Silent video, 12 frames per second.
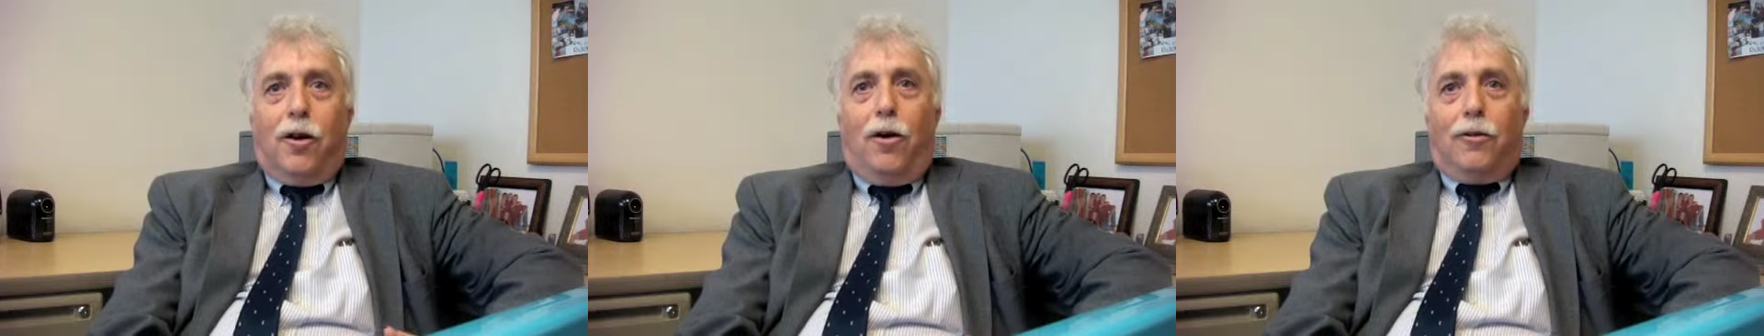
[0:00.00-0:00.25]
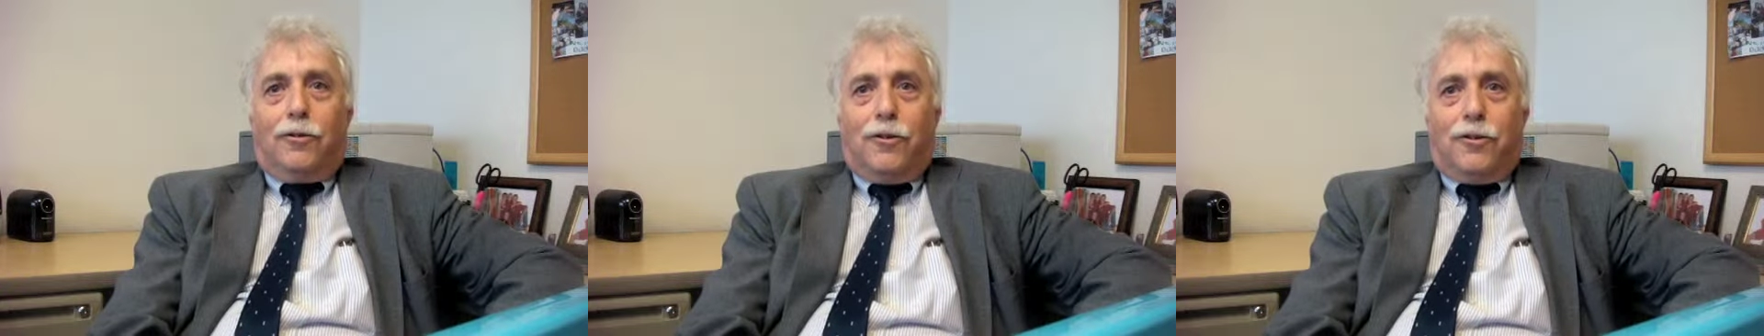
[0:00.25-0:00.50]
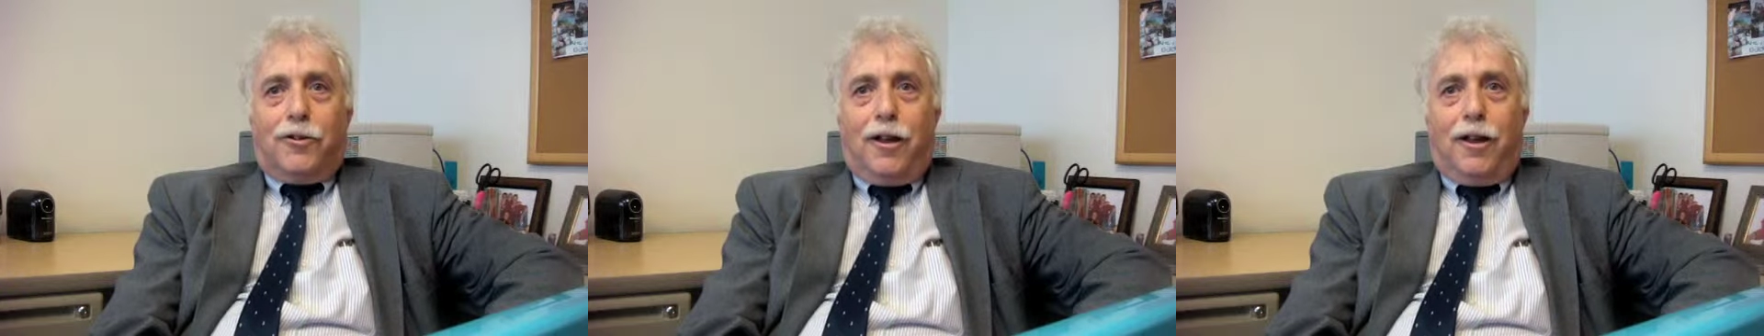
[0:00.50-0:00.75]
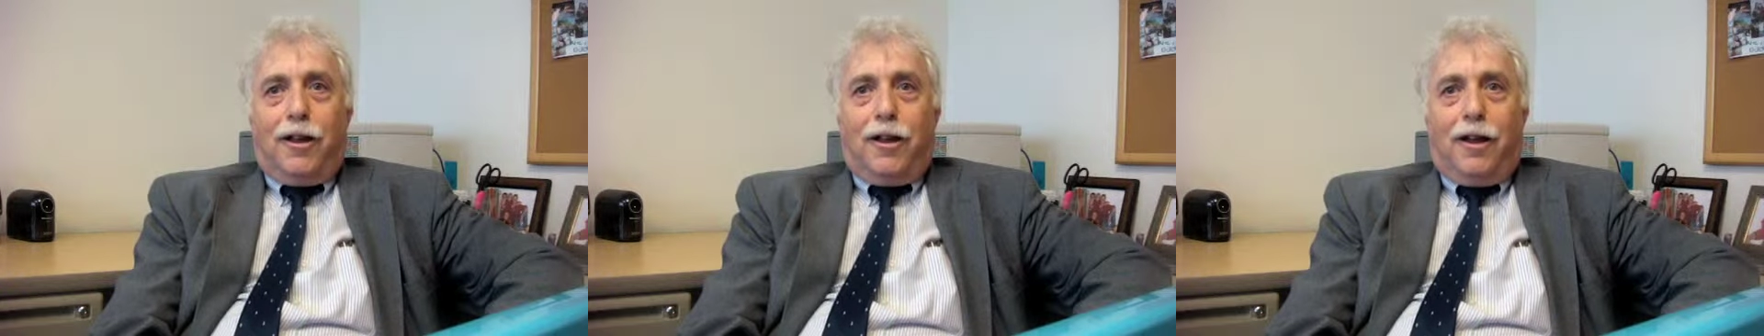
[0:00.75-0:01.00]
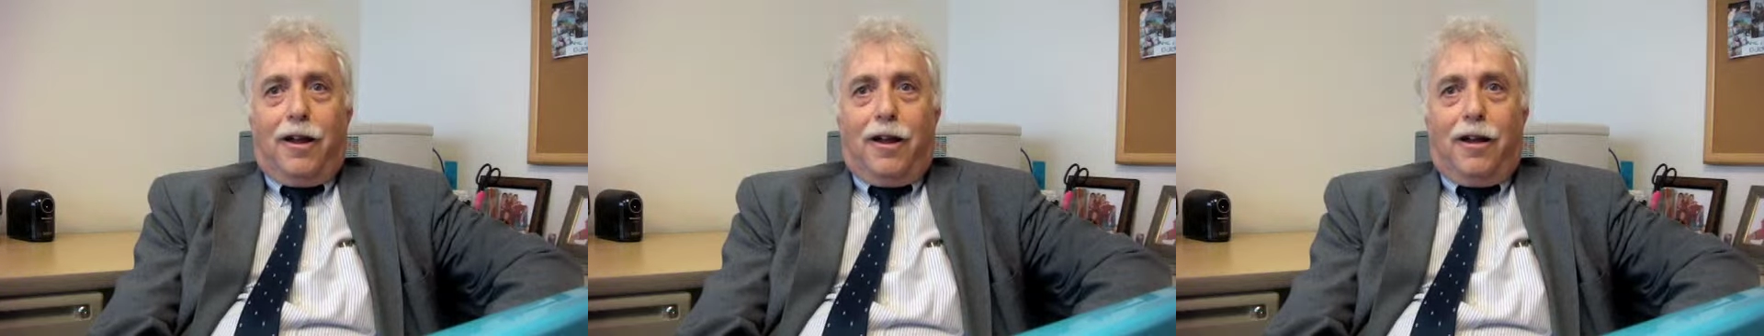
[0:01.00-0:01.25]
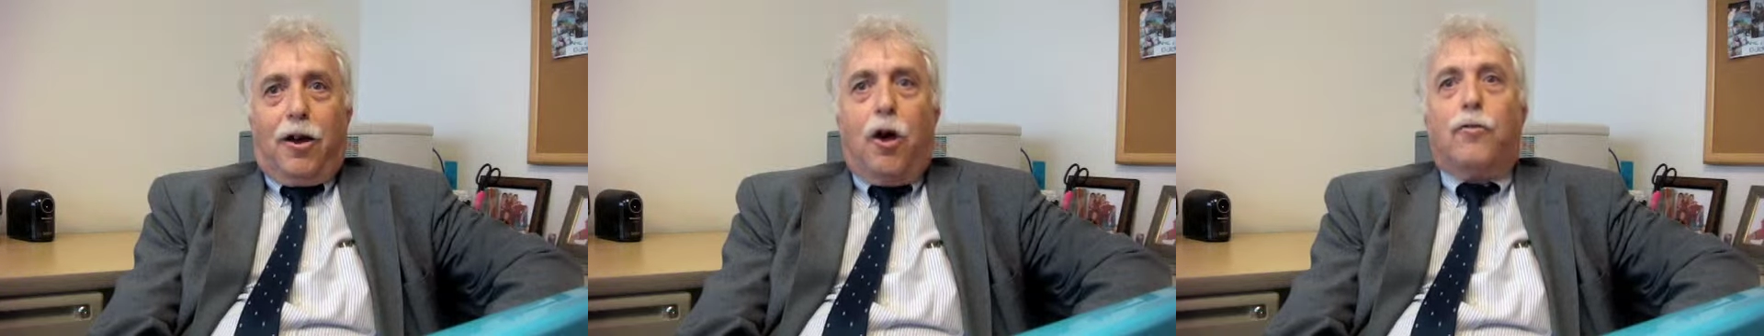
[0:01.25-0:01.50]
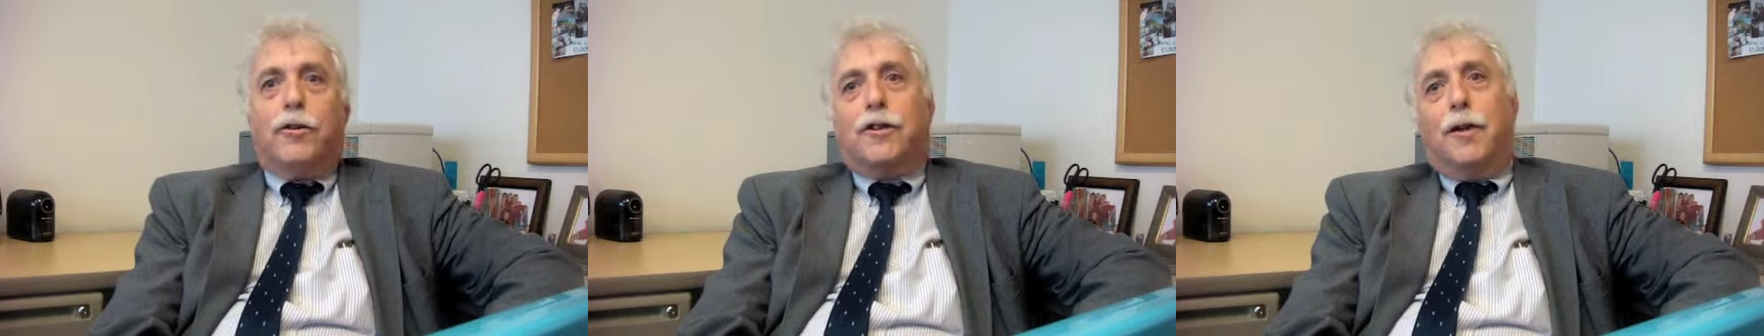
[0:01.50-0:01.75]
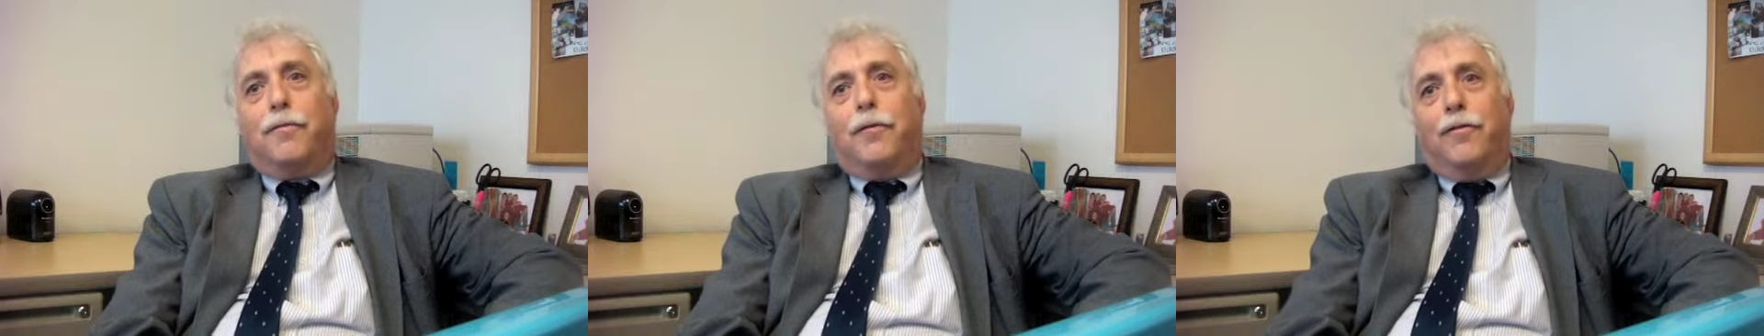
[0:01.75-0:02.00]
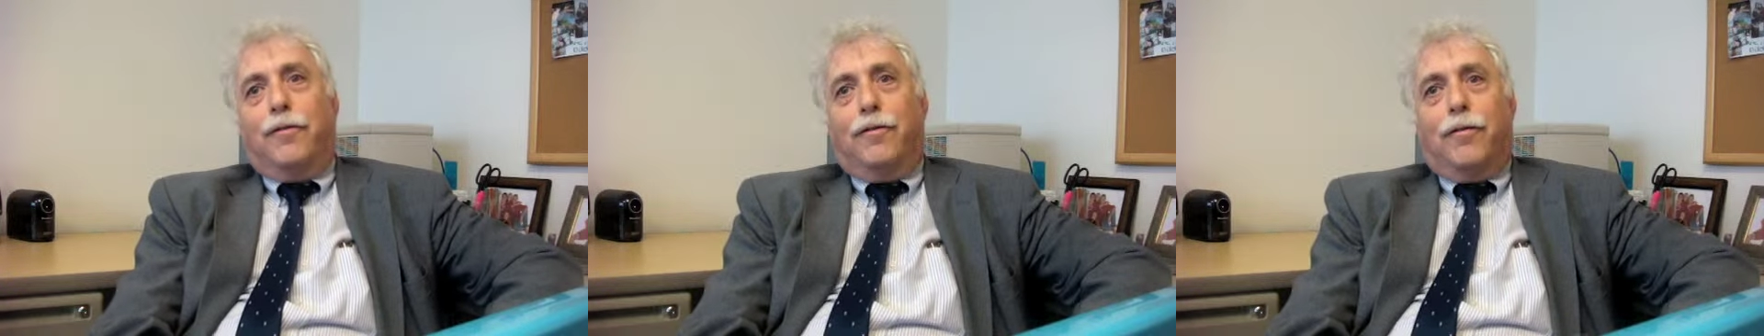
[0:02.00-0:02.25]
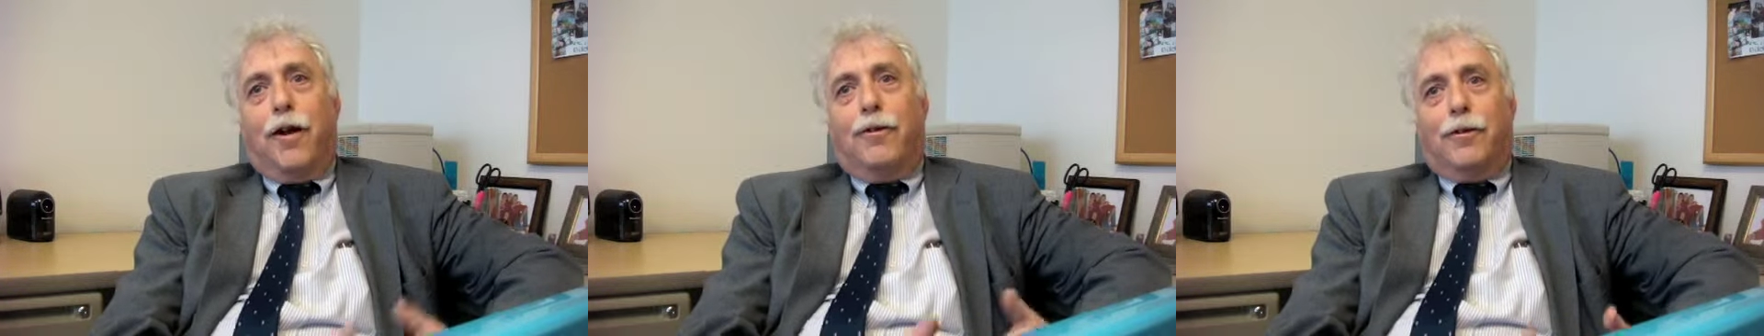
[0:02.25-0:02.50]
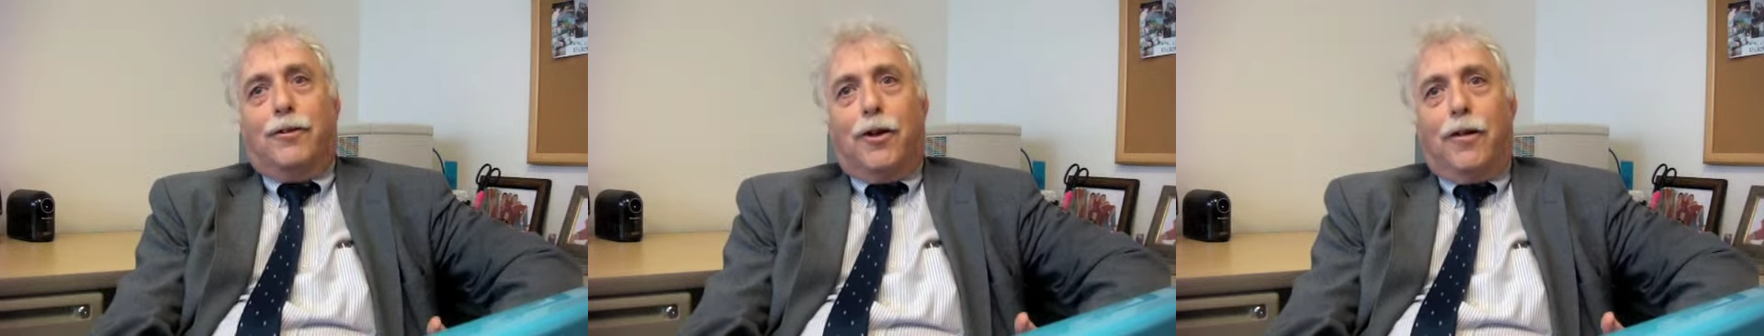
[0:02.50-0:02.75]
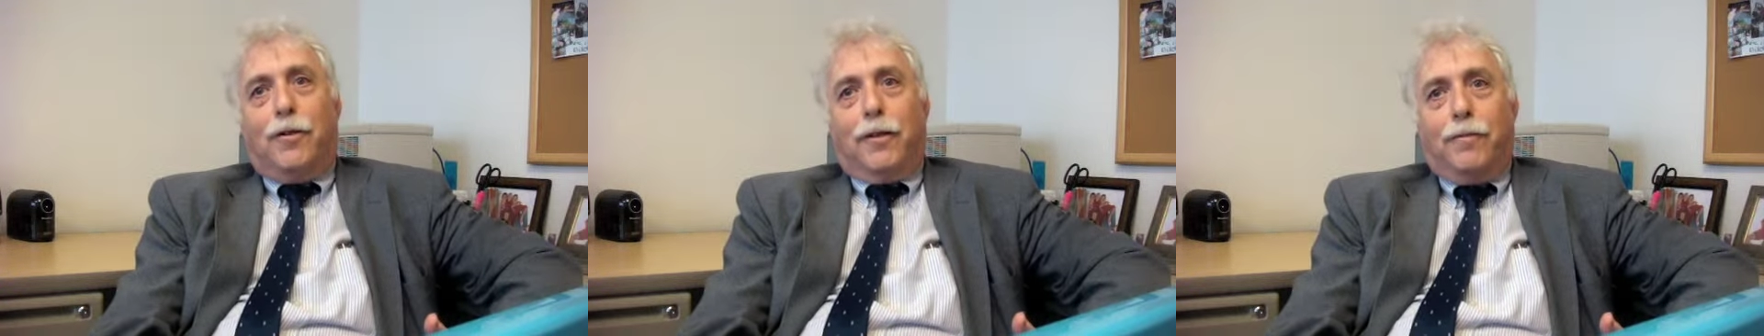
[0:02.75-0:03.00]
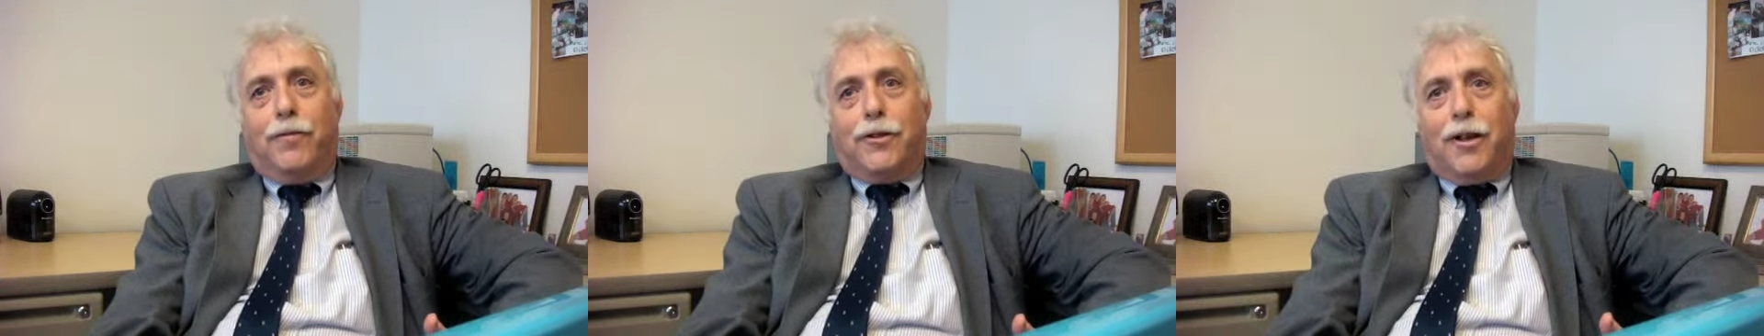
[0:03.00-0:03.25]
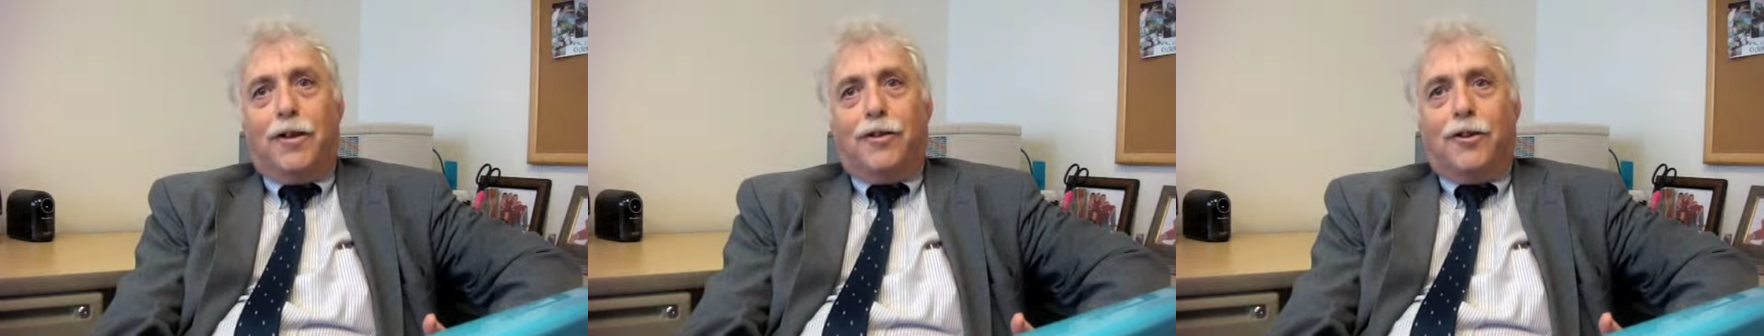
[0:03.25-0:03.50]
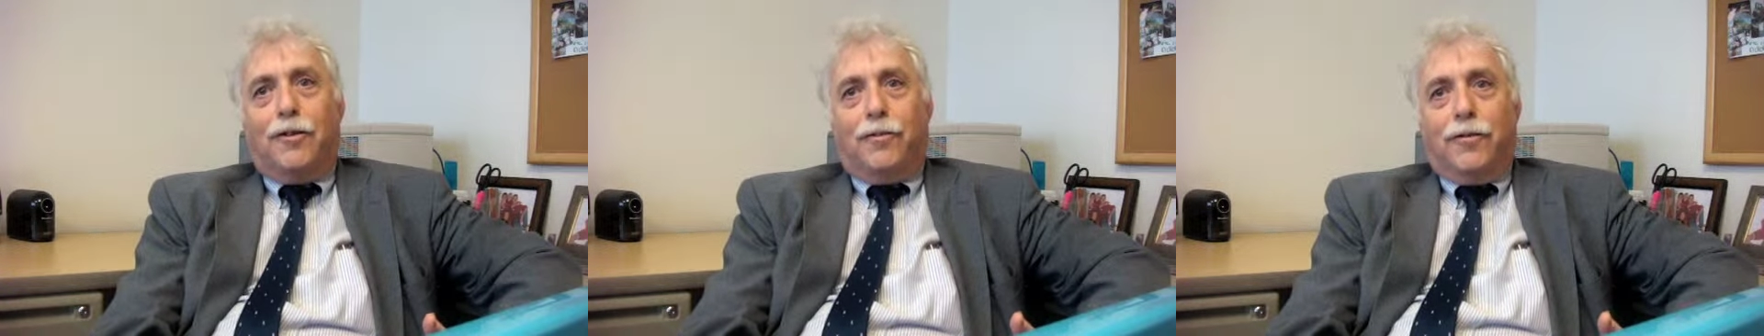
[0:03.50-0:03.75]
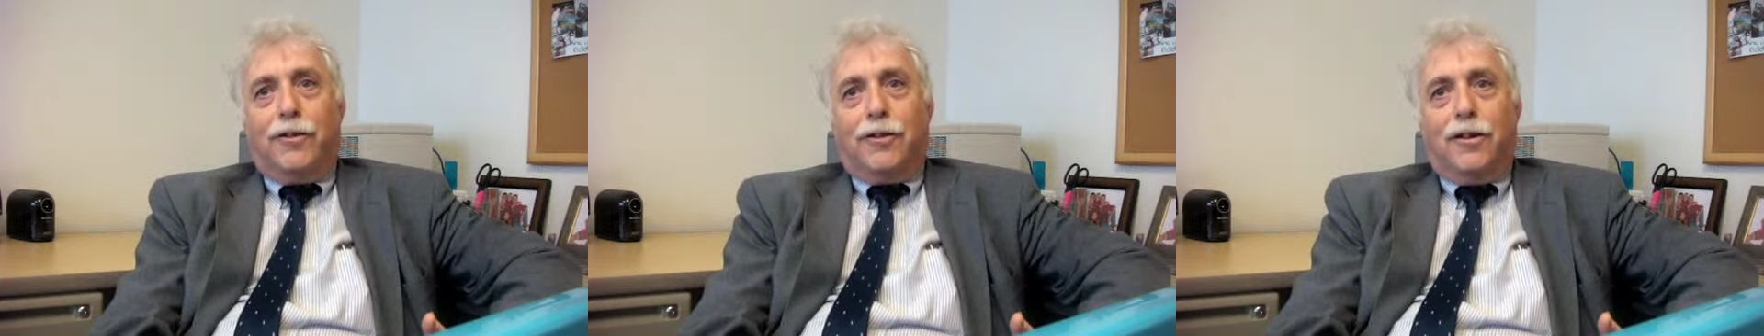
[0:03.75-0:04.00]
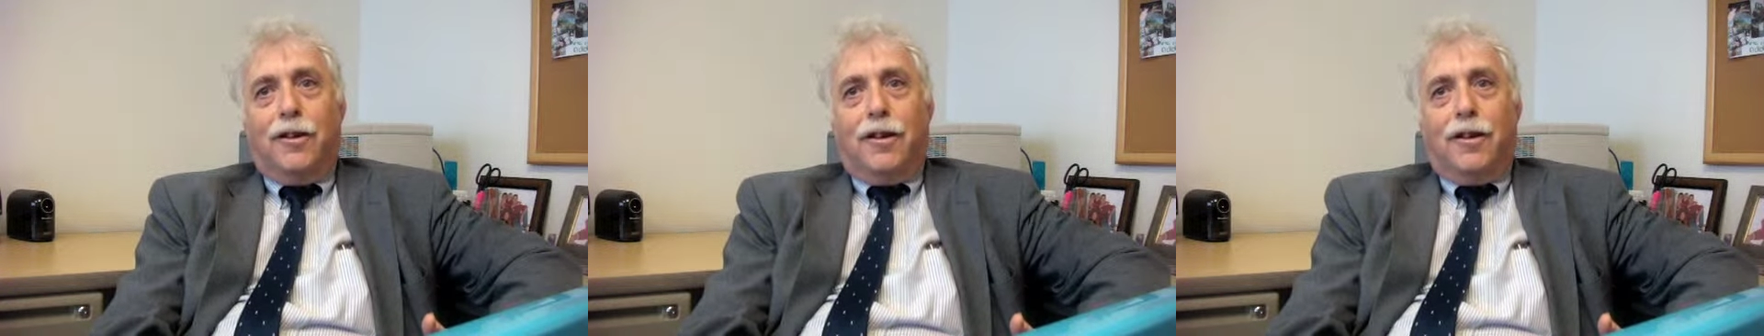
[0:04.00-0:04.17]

alters a co-receptor for the virus on the lymphocyte surface,